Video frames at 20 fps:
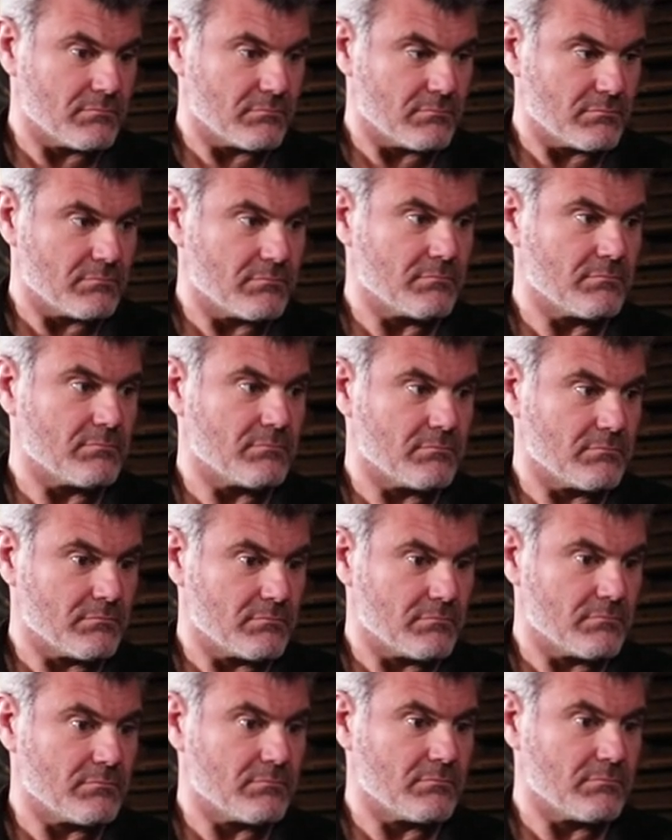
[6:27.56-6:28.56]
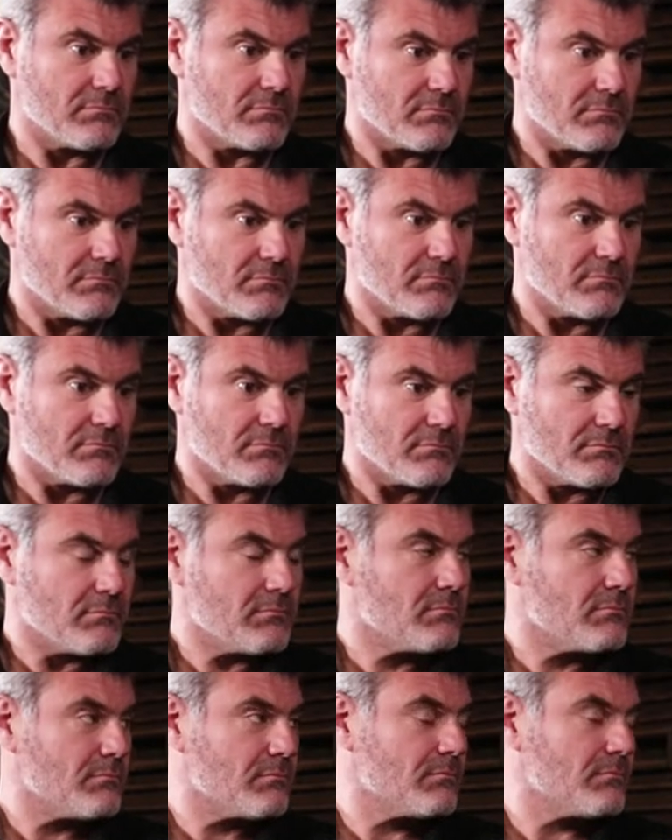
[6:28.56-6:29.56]

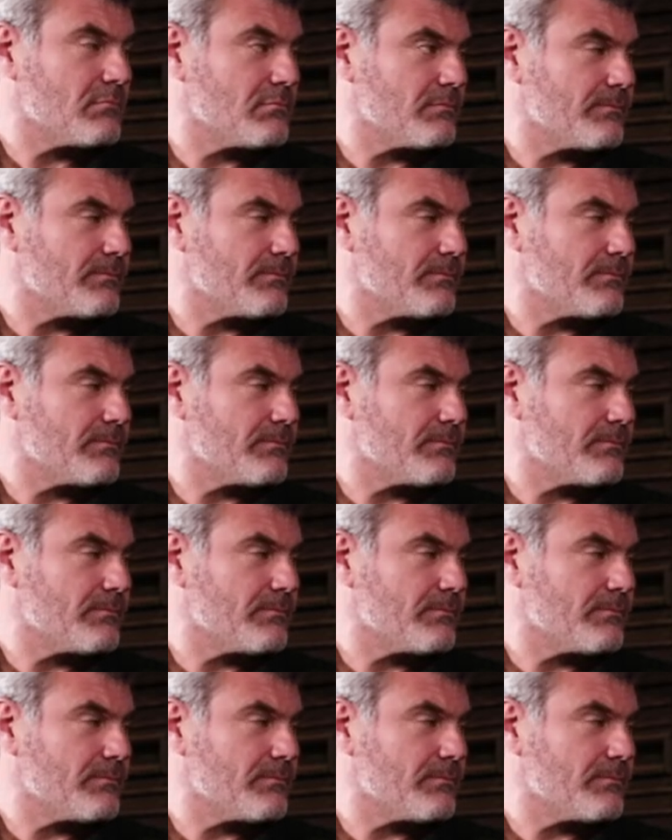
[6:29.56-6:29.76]
(silent)